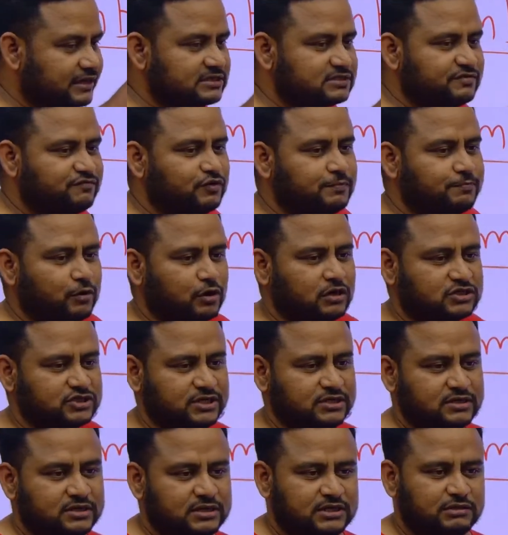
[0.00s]
the food production,
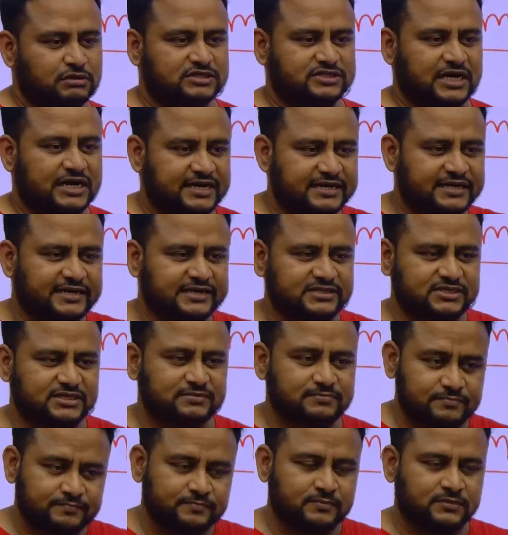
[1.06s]
you will start increasing
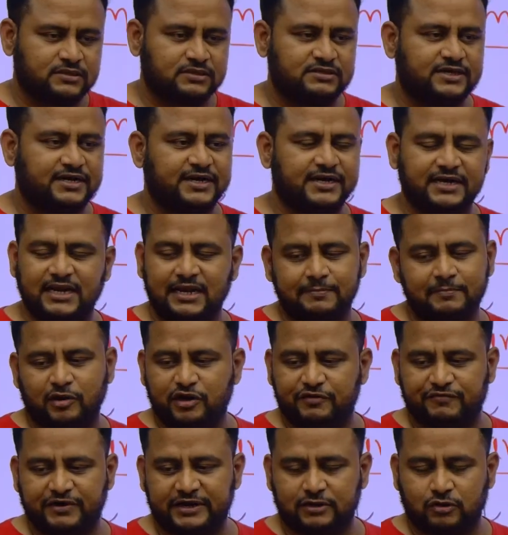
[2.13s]
genetically
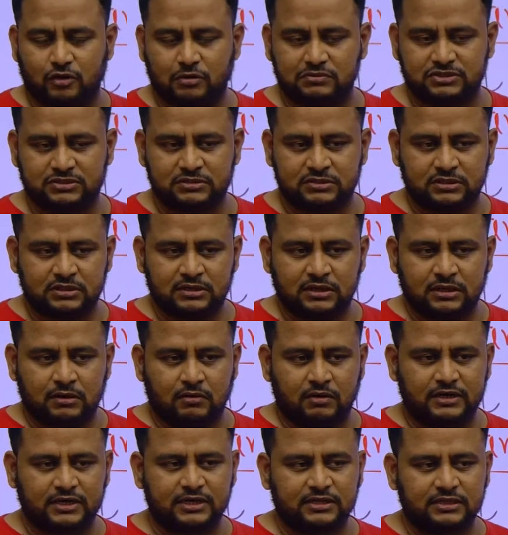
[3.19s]
modified crops.
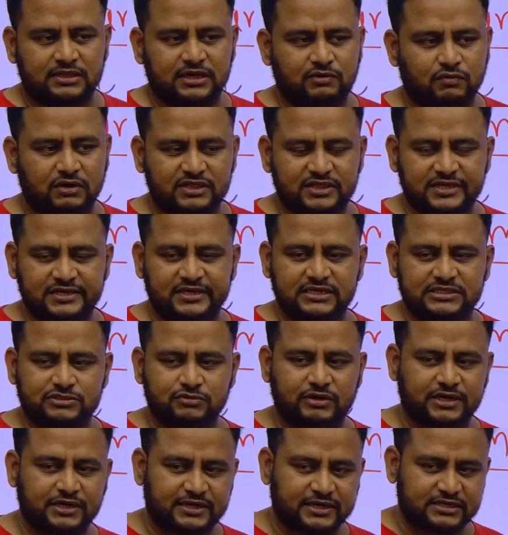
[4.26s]
Okay, that one thing is you are
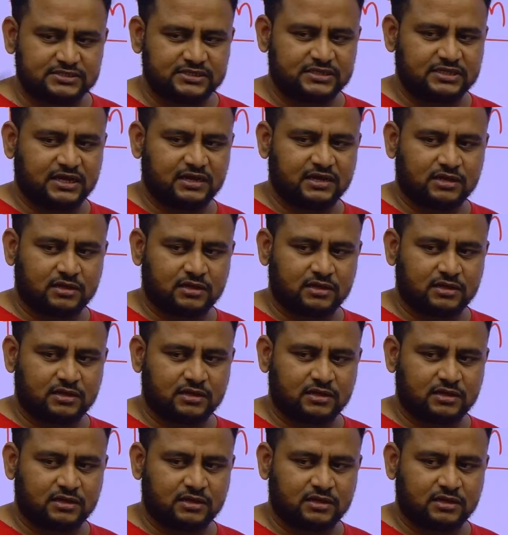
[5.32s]
increasing the